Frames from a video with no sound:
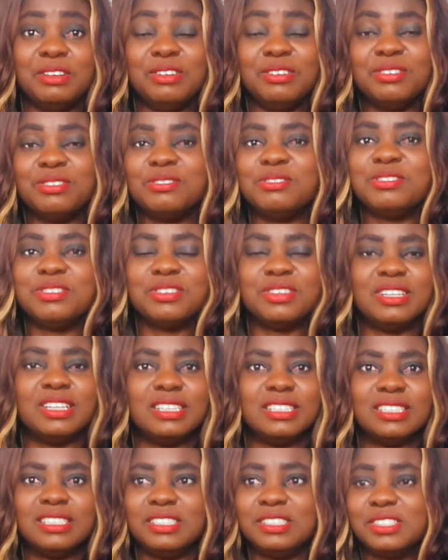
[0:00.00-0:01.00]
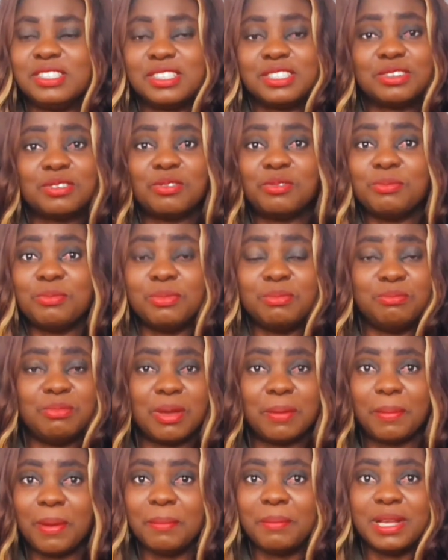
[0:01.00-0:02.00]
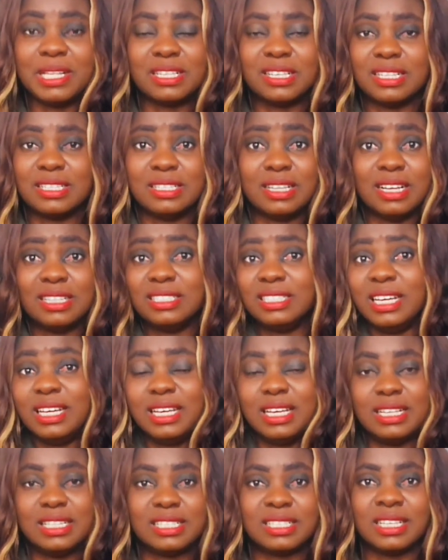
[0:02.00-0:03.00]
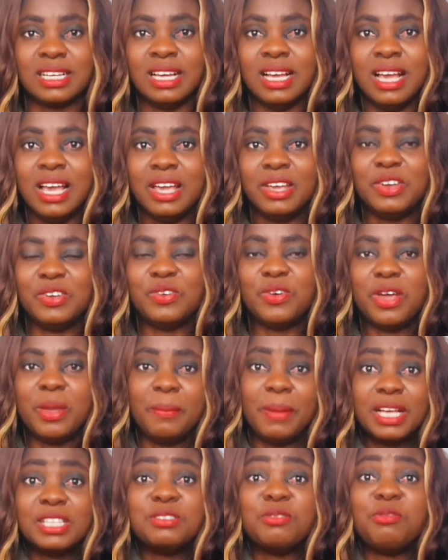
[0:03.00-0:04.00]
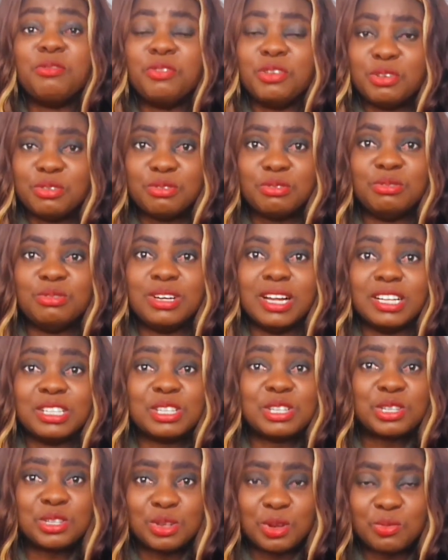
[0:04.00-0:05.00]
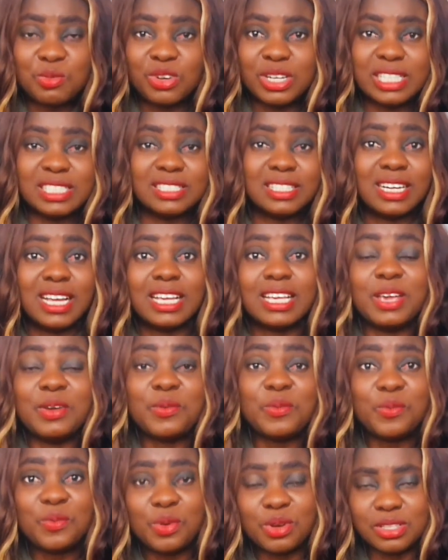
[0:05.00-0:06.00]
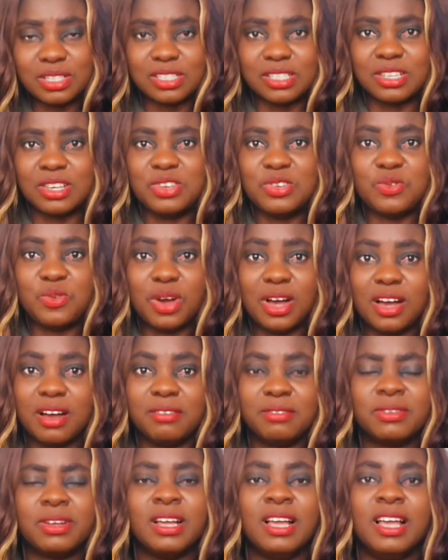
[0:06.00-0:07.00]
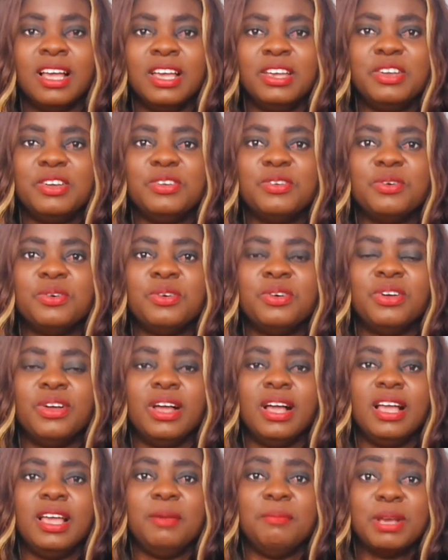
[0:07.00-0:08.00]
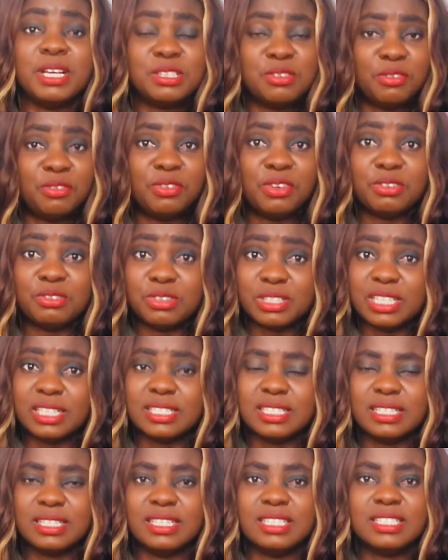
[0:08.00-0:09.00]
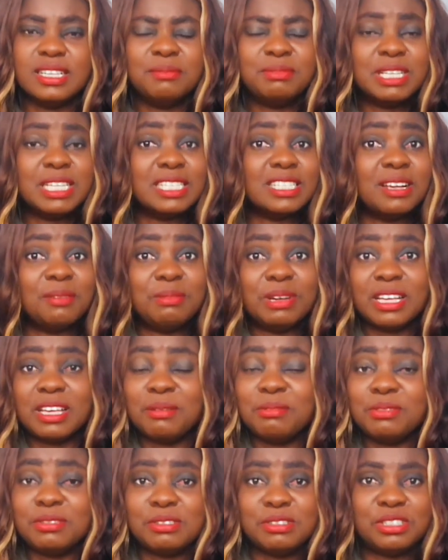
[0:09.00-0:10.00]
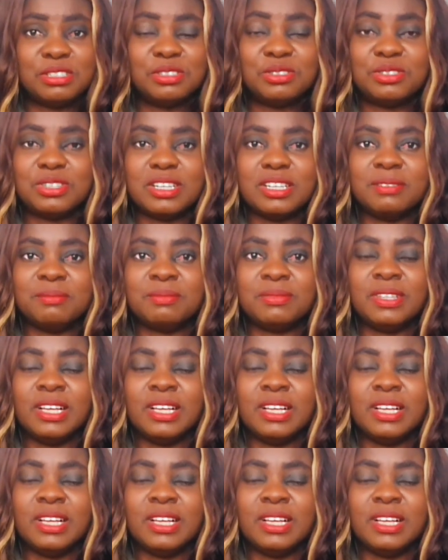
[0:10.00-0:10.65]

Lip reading: you look good on it, you just go make payment and take it. You know, it makes you feel good that someone is liking what you have. You know, it makes you feel good, isn't it? Same thing is applicable to children.